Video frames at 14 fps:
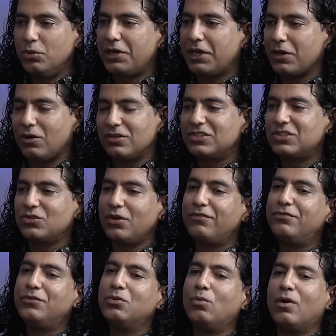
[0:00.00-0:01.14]
You cannot. So
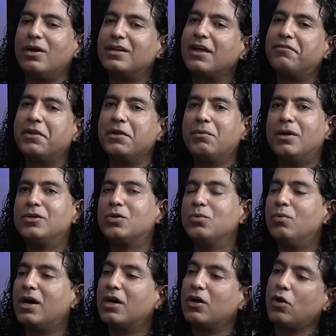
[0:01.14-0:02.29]
if you want everyone to
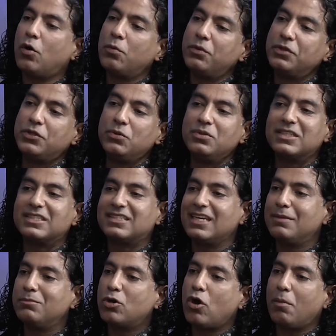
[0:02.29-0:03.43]
work along with you in the
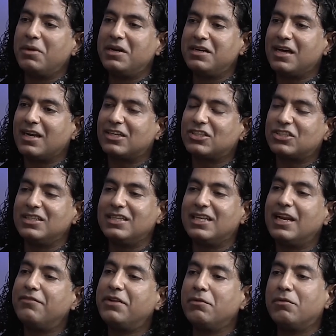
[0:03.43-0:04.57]
same common direction,
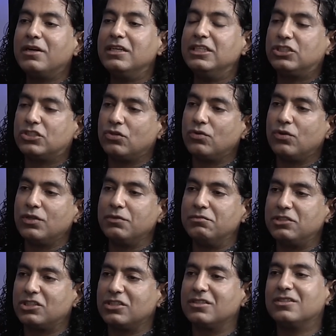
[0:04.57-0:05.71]
then everyone needs to know the
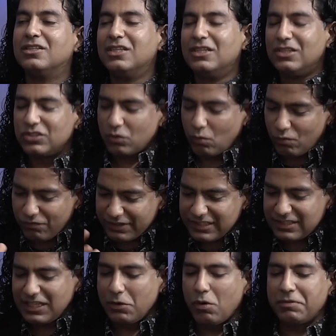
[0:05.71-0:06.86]
vision. So
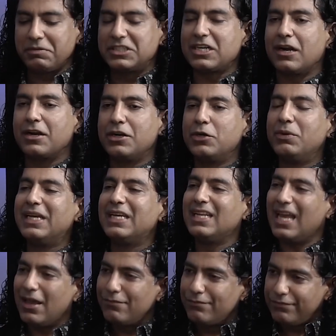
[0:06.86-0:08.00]
first thing what we started doing in
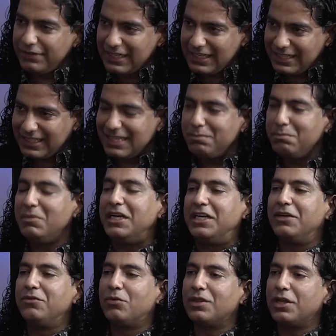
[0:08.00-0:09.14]
every team
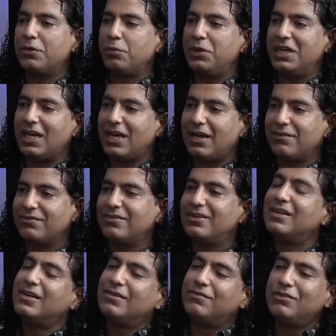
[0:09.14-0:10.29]
meeting that we have,
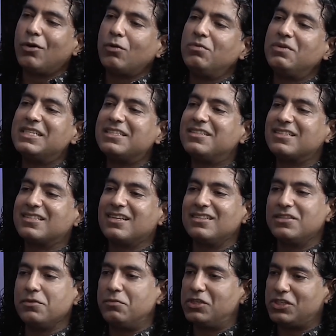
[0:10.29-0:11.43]
we always
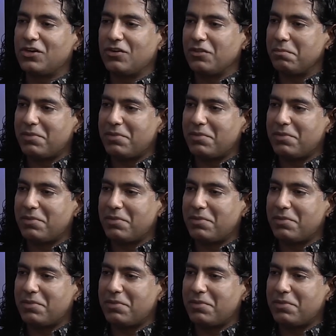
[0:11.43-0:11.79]
discuss the vision of the